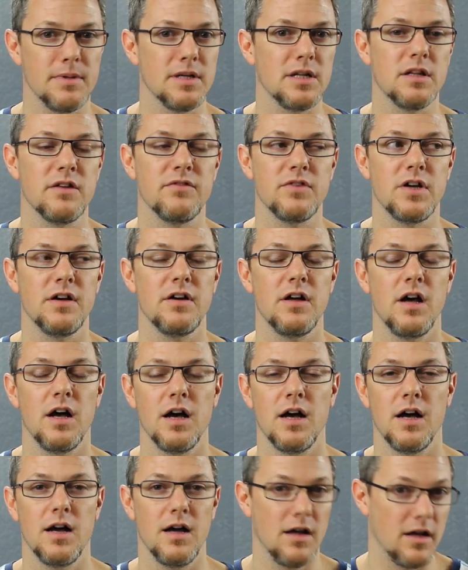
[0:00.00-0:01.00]
middle
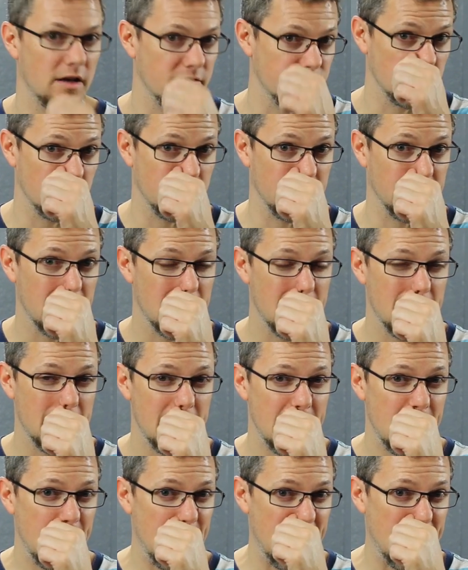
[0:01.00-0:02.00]
of doing.
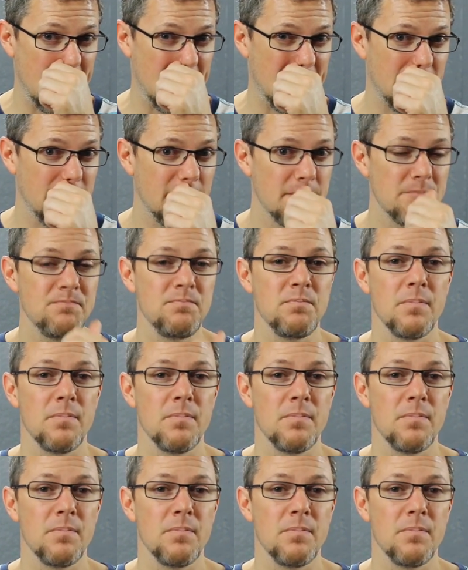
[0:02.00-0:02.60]
And